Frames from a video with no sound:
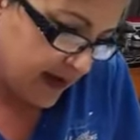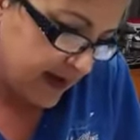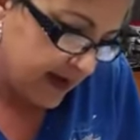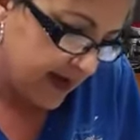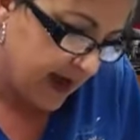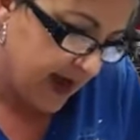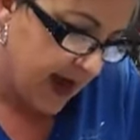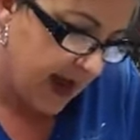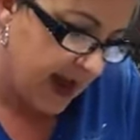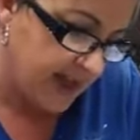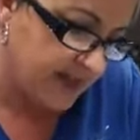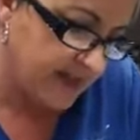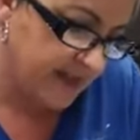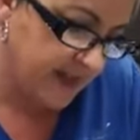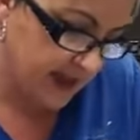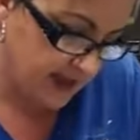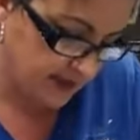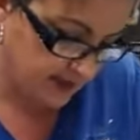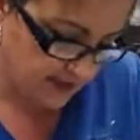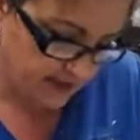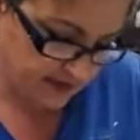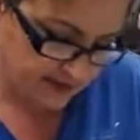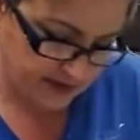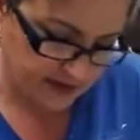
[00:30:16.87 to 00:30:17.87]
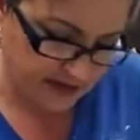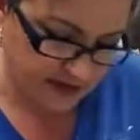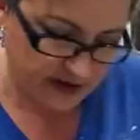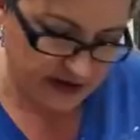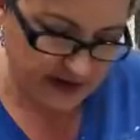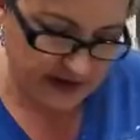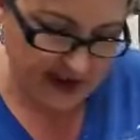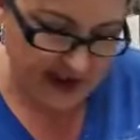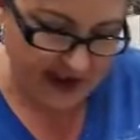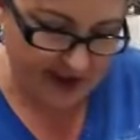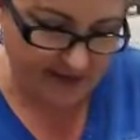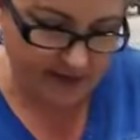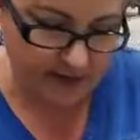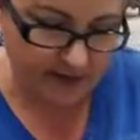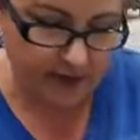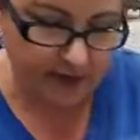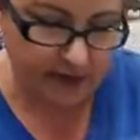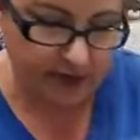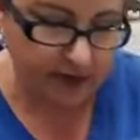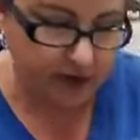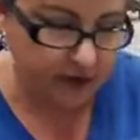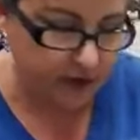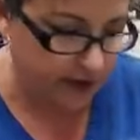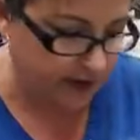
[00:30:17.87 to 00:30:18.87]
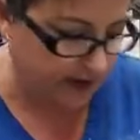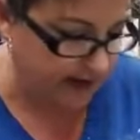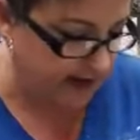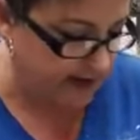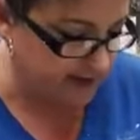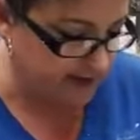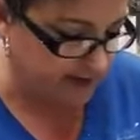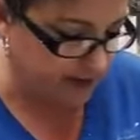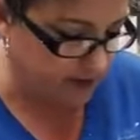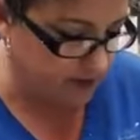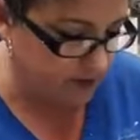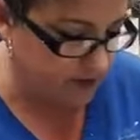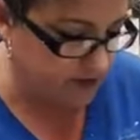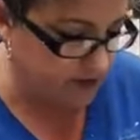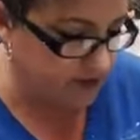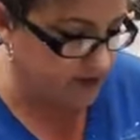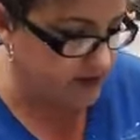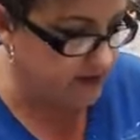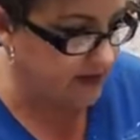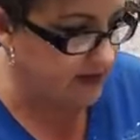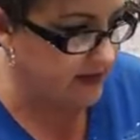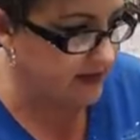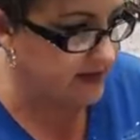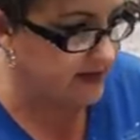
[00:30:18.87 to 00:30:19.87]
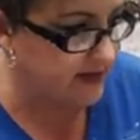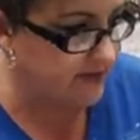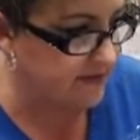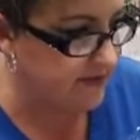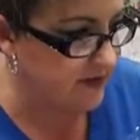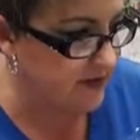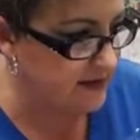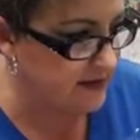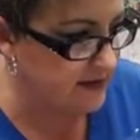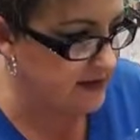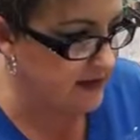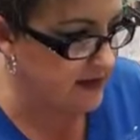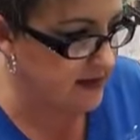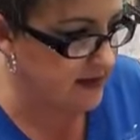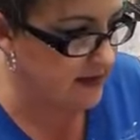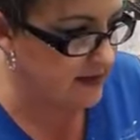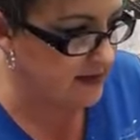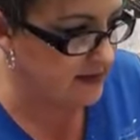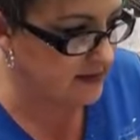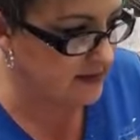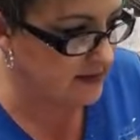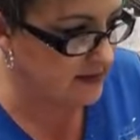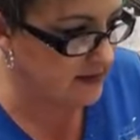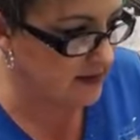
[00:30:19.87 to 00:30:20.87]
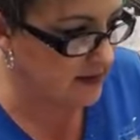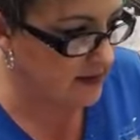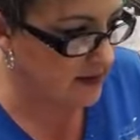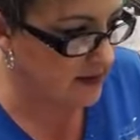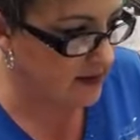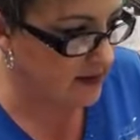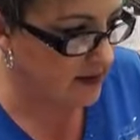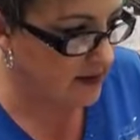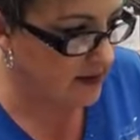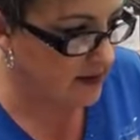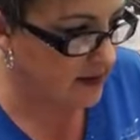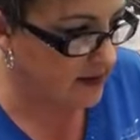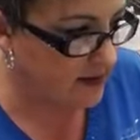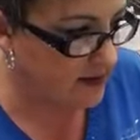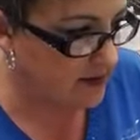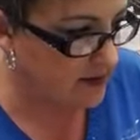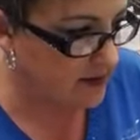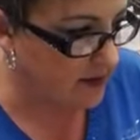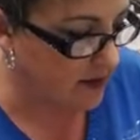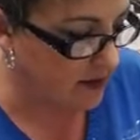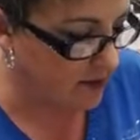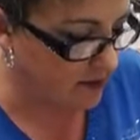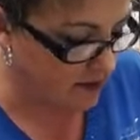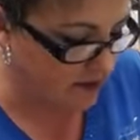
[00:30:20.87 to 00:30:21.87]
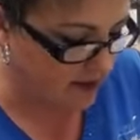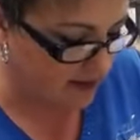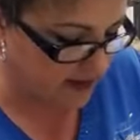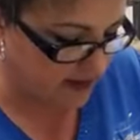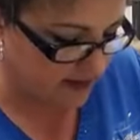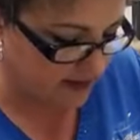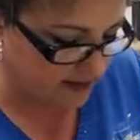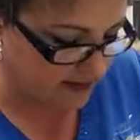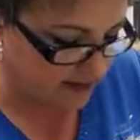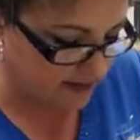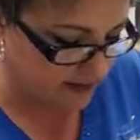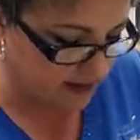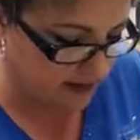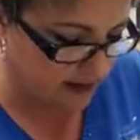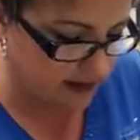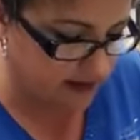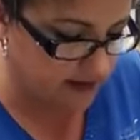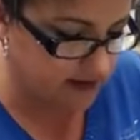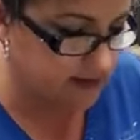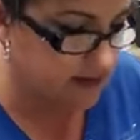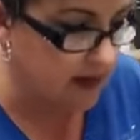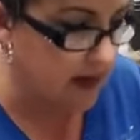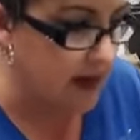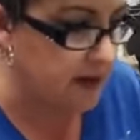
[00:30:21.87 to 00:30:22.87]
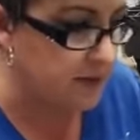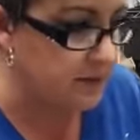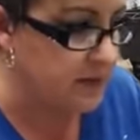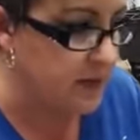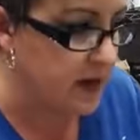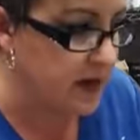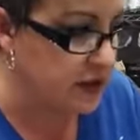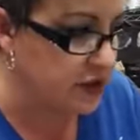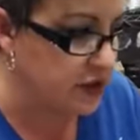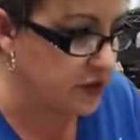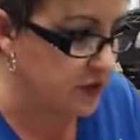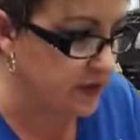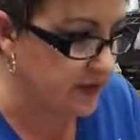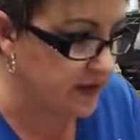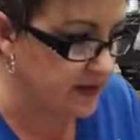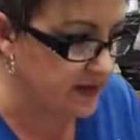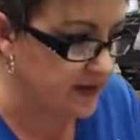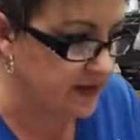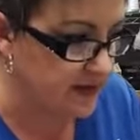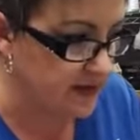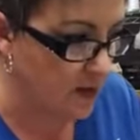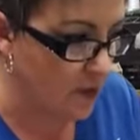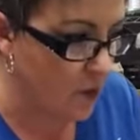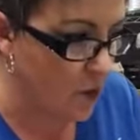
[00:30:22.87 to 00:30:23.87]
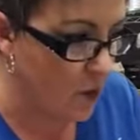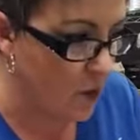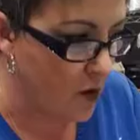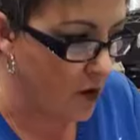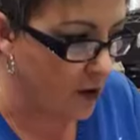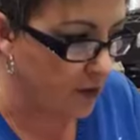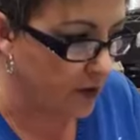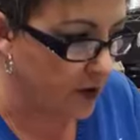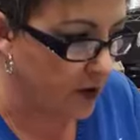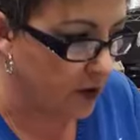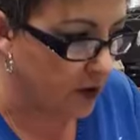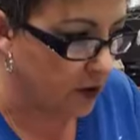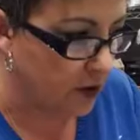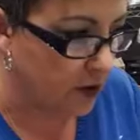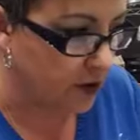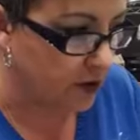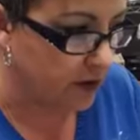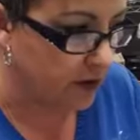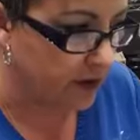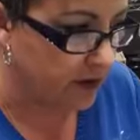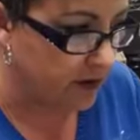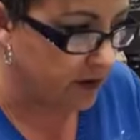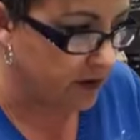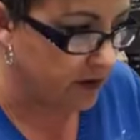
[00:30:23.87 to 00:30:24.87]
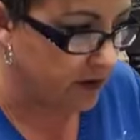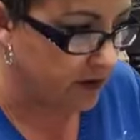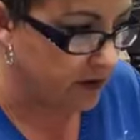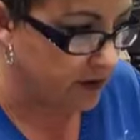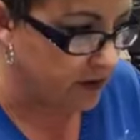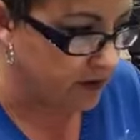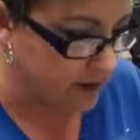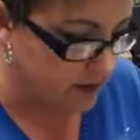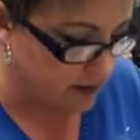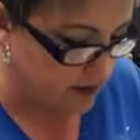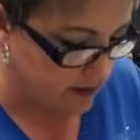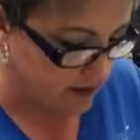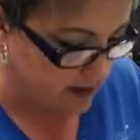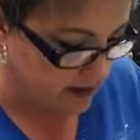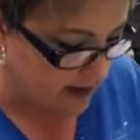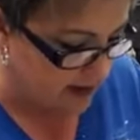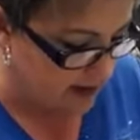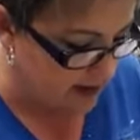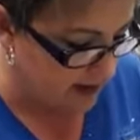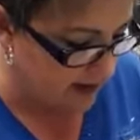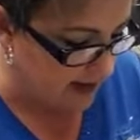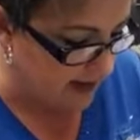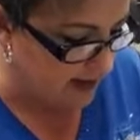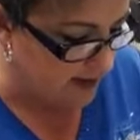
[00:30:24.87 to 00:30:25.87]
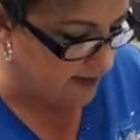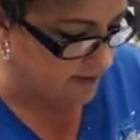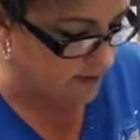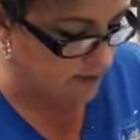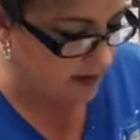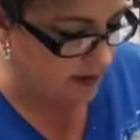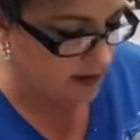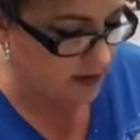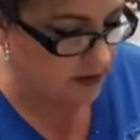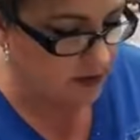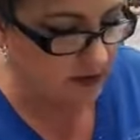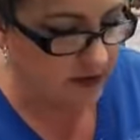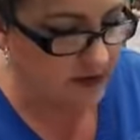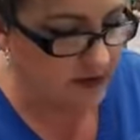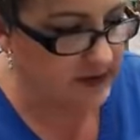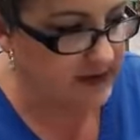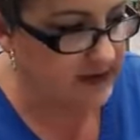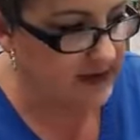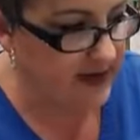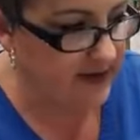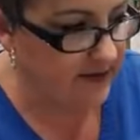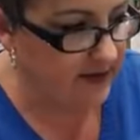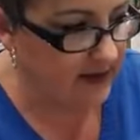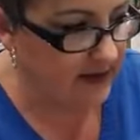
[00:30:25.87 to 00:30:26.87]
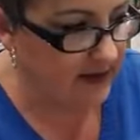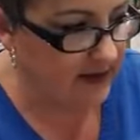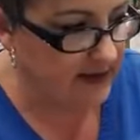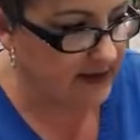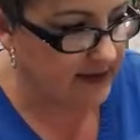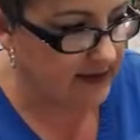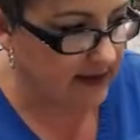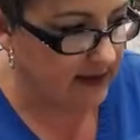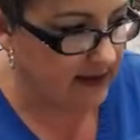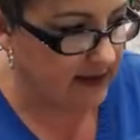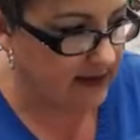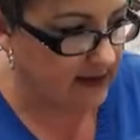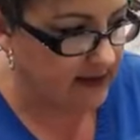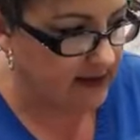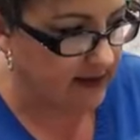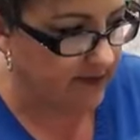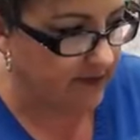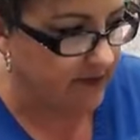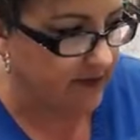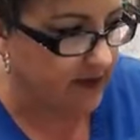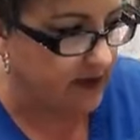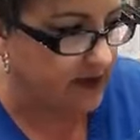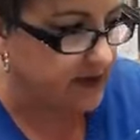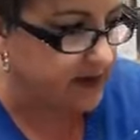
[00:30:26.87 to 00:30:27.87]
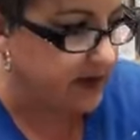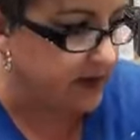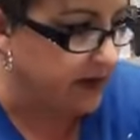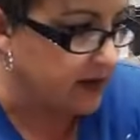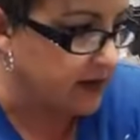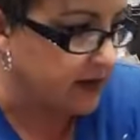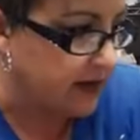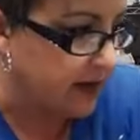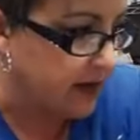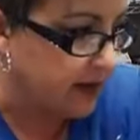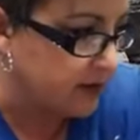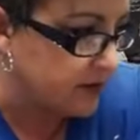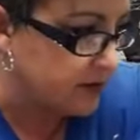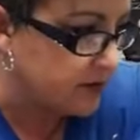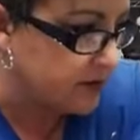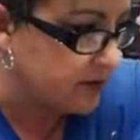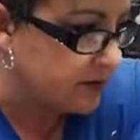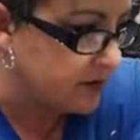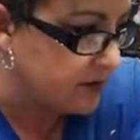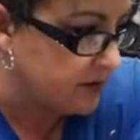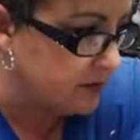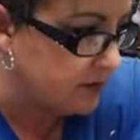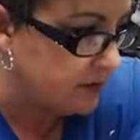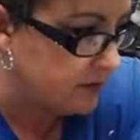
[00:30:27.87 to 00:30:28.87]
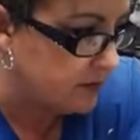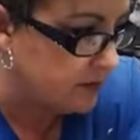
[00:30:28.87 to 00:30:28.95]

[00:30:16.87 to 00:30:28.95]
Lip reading: Yeah, I think that they're going to have a blue. Okay, so do you see the difference in this? So this is this is a warm gold, and you can definitely see the difference in the colors.